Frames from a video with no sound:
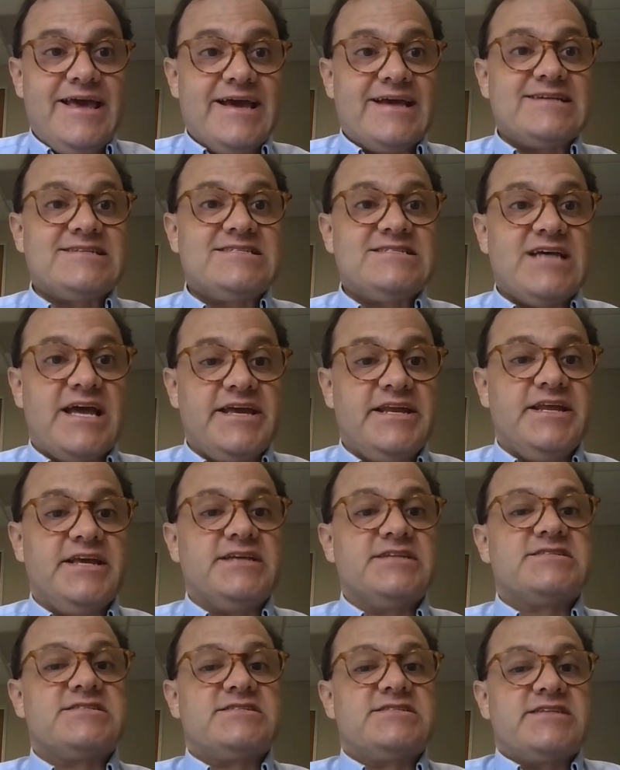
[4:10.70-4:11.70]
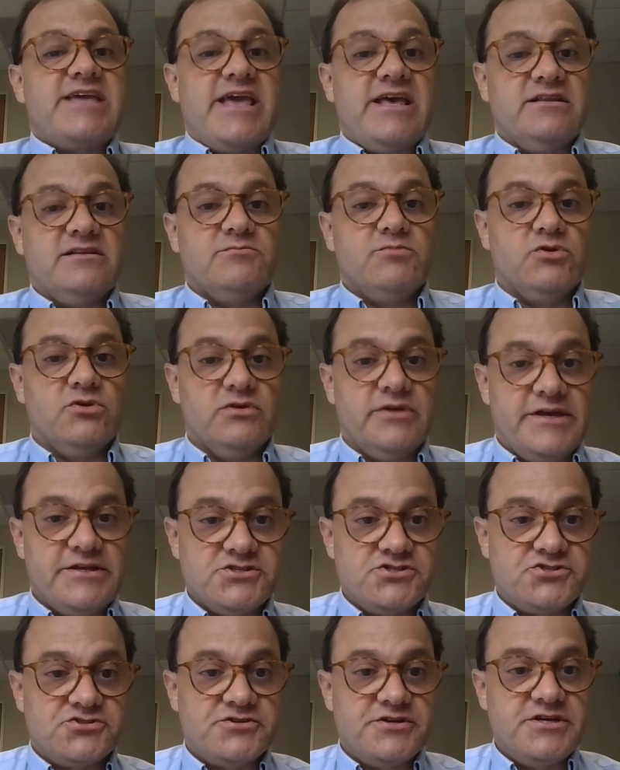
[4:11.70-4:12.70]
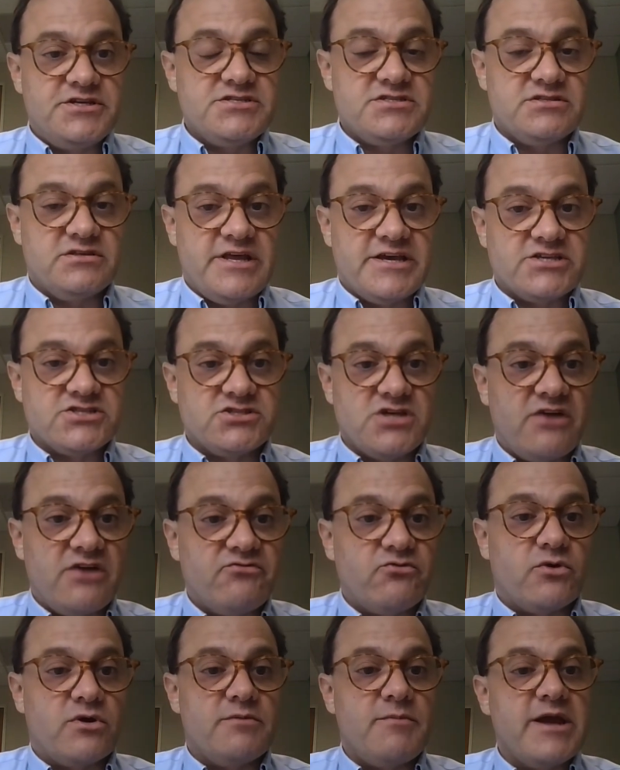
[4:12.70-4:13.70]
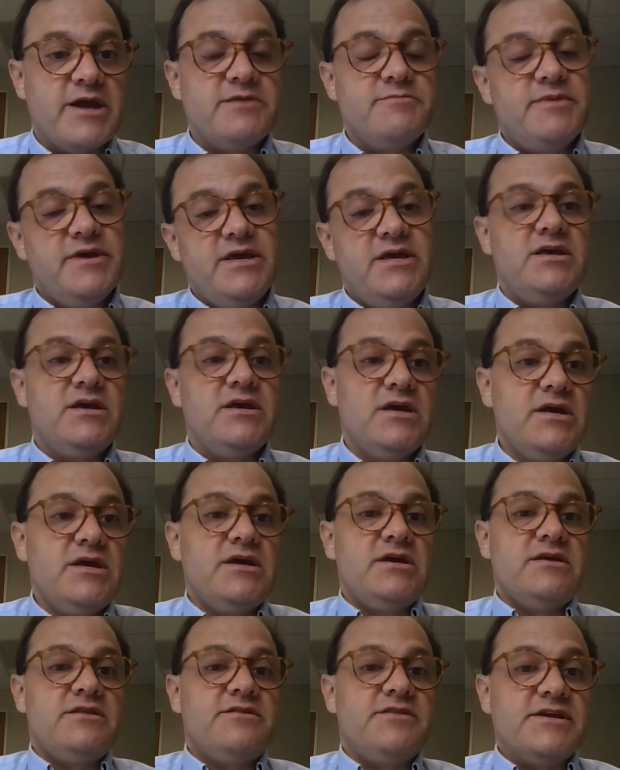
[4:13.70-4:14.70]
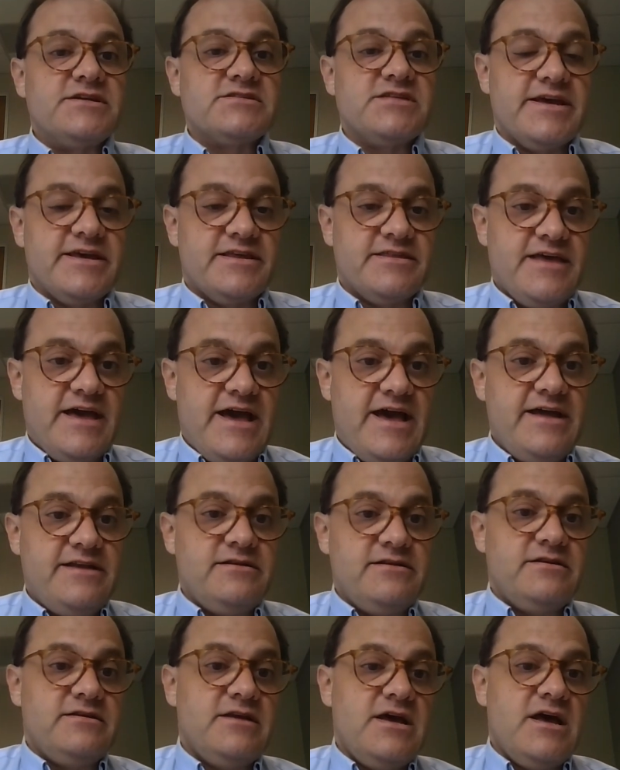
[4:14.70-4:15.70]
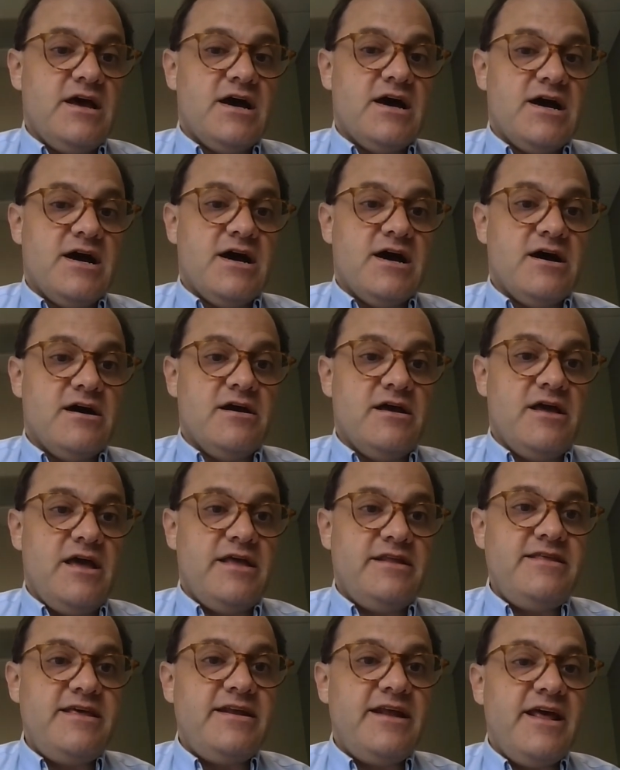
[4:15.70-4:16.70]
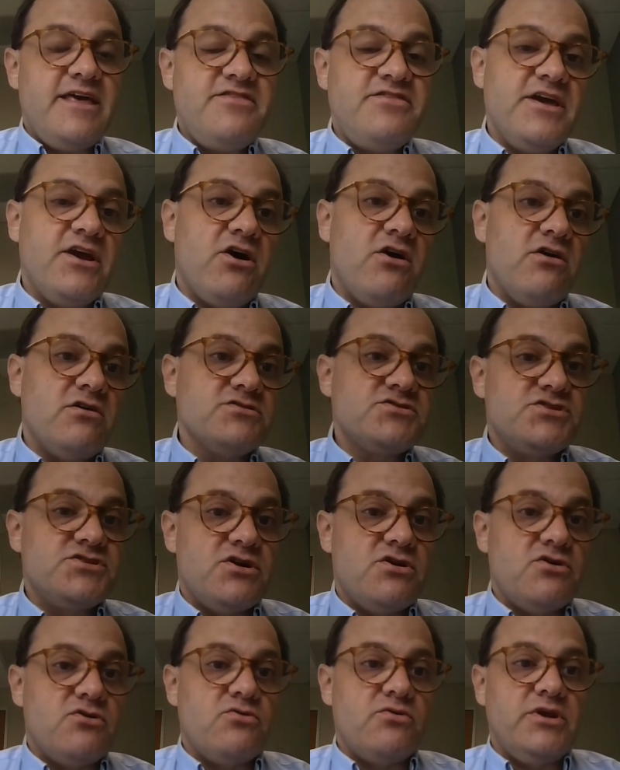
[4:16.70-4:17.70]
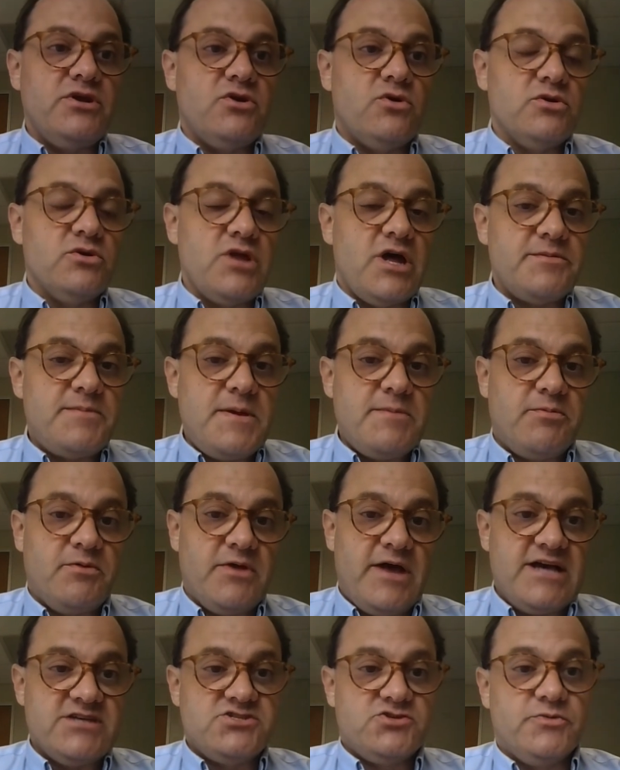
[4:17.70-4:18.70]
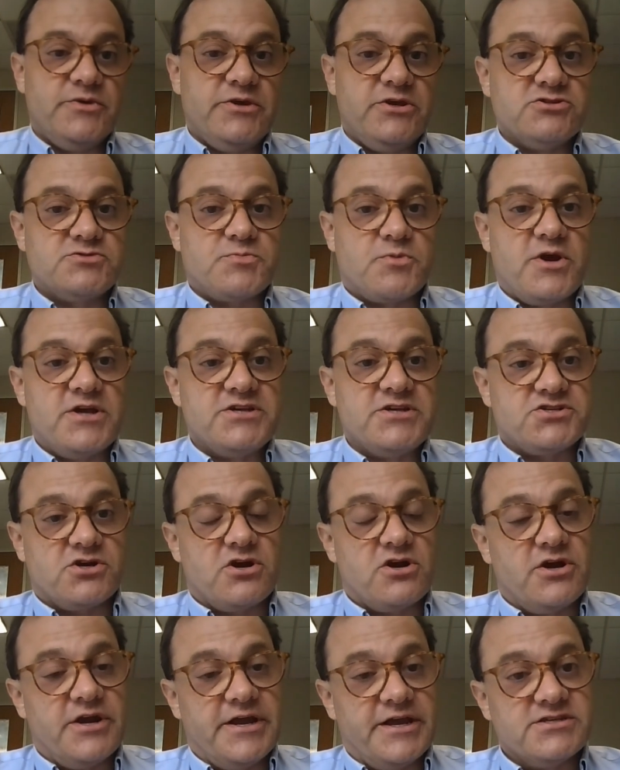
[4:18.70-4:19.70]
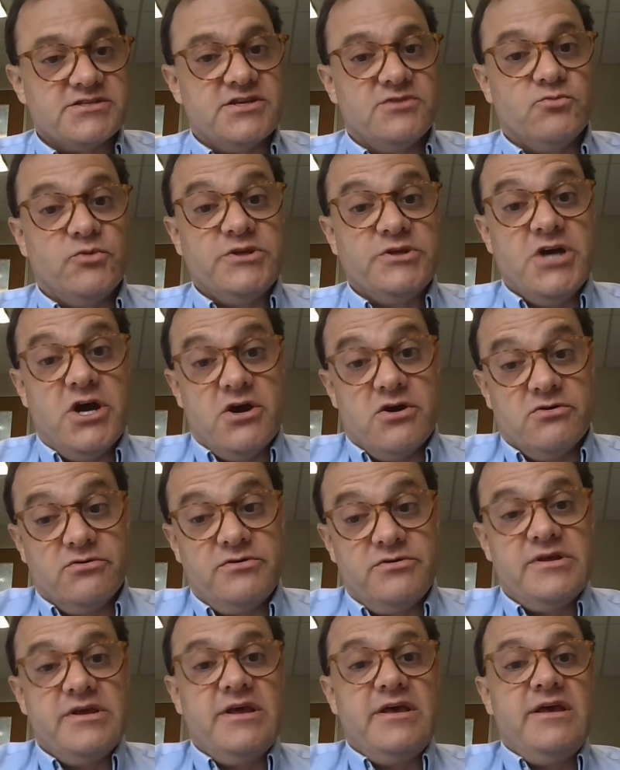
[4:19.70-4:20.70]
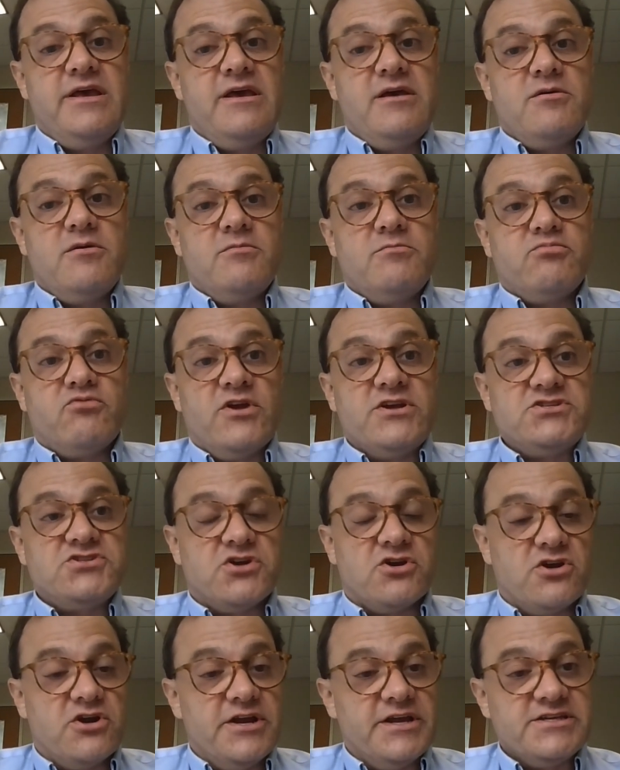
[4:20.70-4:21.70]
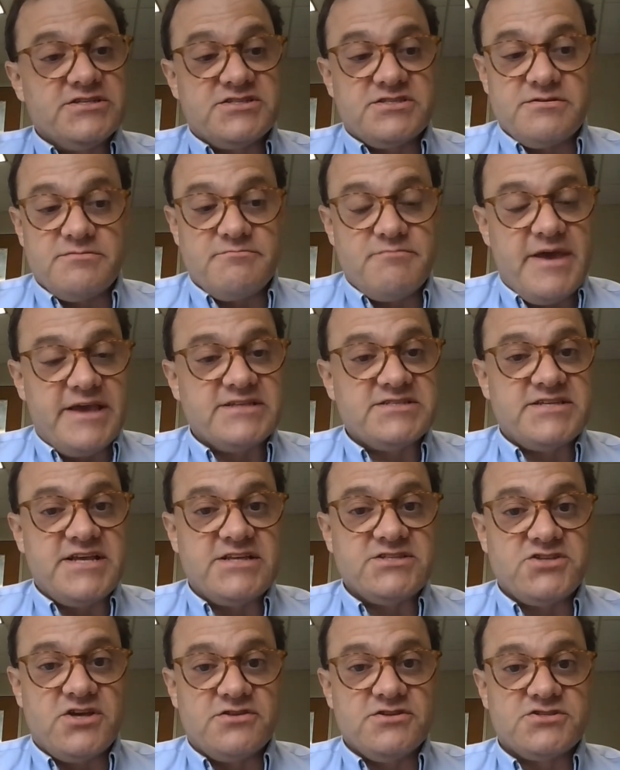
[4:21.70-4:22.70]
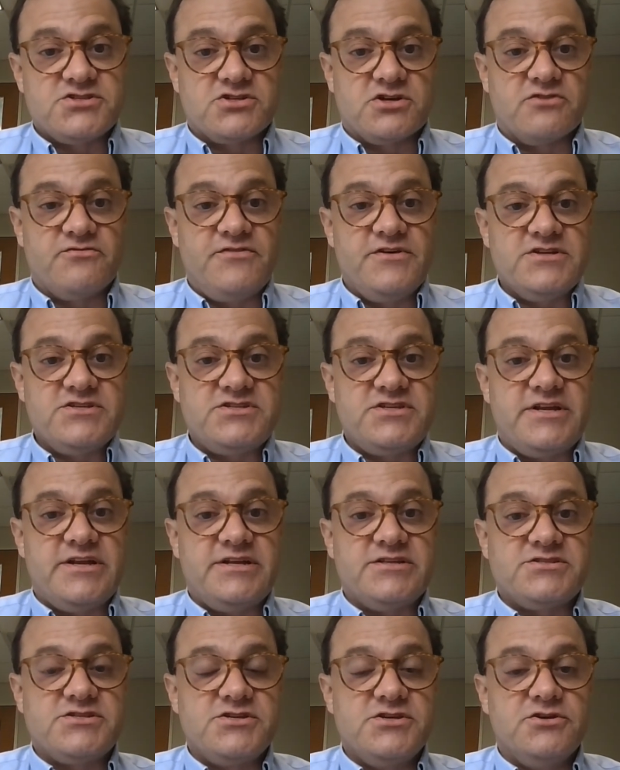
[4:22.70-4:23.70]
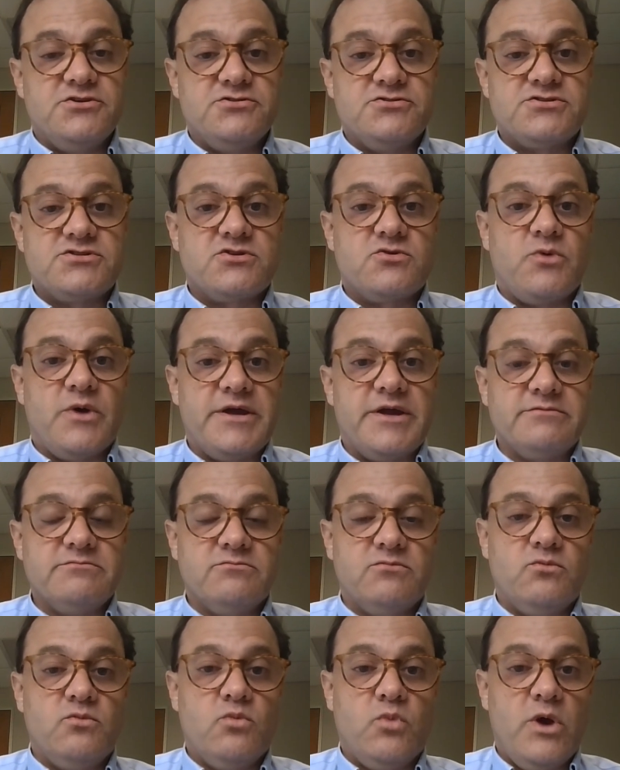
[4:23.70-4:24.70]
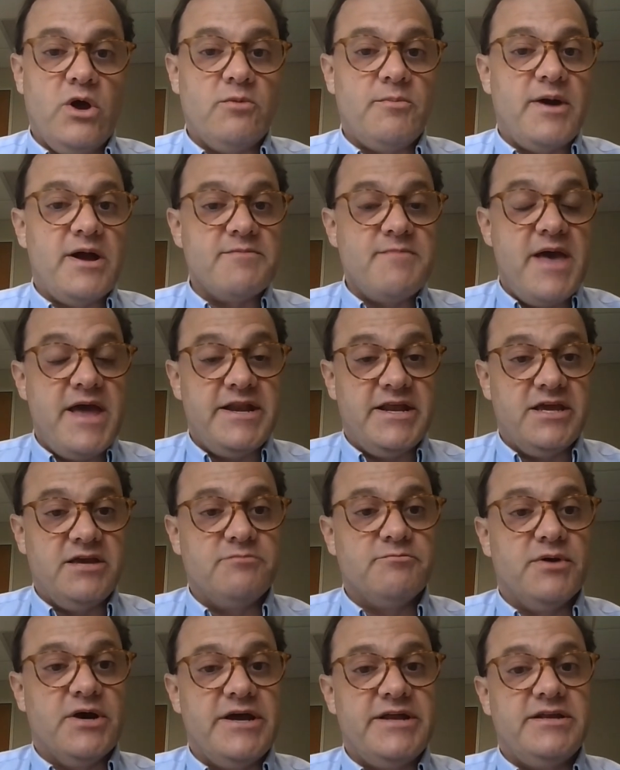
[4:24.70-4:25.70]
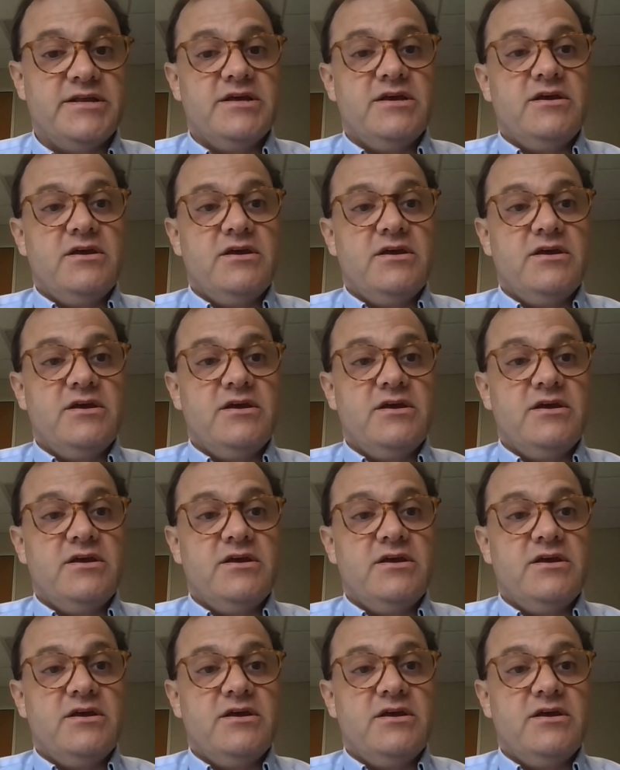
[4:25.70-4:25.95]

exciting, scalable industries like software might be, things like that. And then I think also, a lot of people ask, do we use price to earnings? And we don't. Price to earnings makes sense on the surface, and it's used quite well by many, but